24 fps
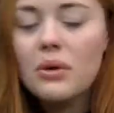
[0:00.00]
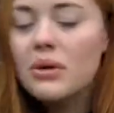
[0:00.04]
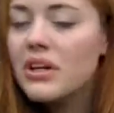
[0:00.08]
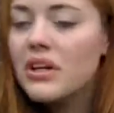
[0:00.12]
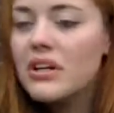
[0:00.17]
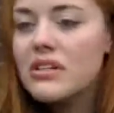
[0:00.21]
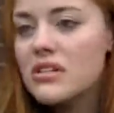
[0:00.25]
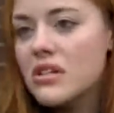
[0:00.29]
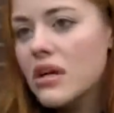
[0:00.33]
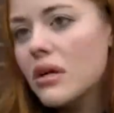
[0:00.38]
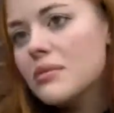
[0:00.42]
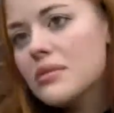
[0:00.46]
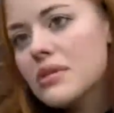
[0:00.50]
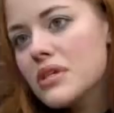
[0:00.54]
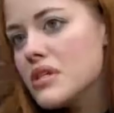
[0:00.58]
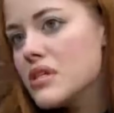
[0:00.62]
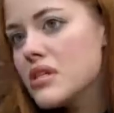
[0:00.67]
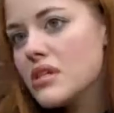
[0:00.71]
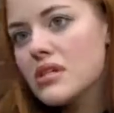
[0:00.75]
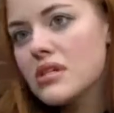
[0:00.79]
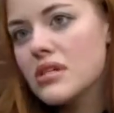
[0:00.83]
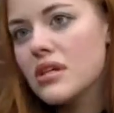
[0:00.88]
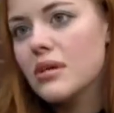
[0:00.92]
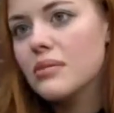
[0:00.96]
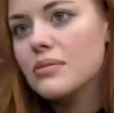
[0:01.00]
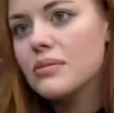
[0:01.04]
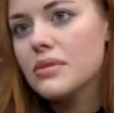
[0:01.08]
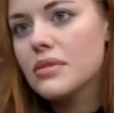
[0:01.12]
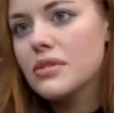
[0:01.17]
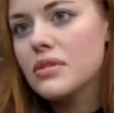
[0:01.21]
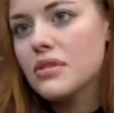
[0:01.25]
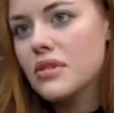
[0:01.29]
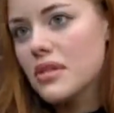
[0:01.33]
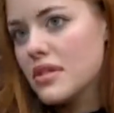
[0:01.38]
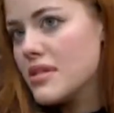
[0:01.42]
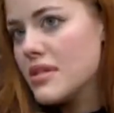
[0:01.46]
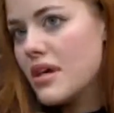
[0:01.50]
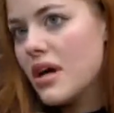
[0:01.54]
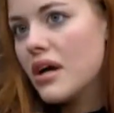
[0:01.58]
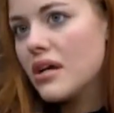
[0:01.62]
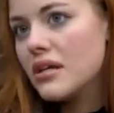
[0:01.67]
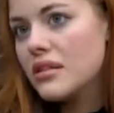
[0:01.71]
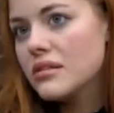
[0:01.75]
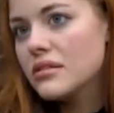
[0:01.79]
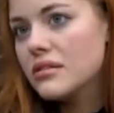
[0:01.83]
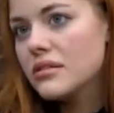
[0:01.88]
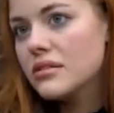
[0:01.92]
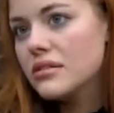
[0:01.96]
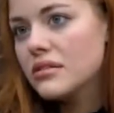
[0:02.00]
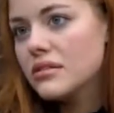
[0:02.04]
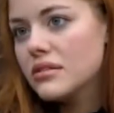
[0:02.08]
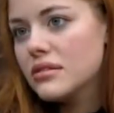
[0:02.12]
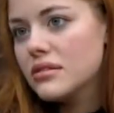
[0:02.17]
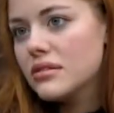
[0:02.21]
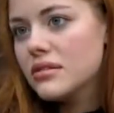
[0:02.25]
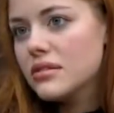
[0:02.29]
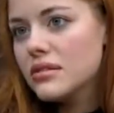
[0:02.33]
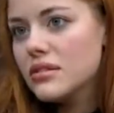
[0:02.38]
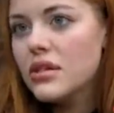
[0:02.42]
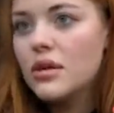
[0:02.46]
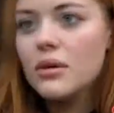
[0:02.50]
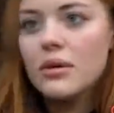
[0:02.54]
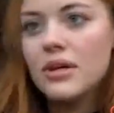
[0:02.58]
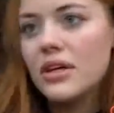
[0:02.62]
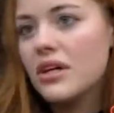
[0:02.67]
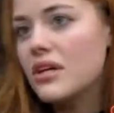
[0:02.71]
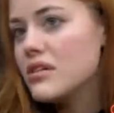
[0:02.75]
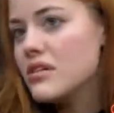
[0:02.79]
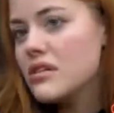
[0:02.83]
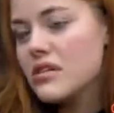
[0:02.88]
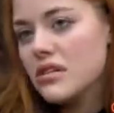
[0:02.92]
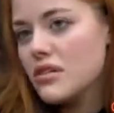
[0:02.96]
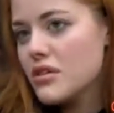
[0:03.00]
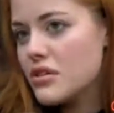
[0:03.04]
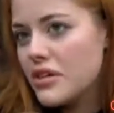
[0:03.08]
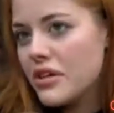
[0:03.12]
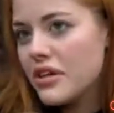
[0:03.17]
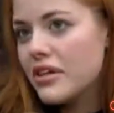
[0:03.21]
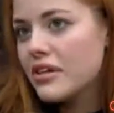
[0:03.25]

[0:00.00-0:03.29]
No one else helped us except Hassan. No one else on the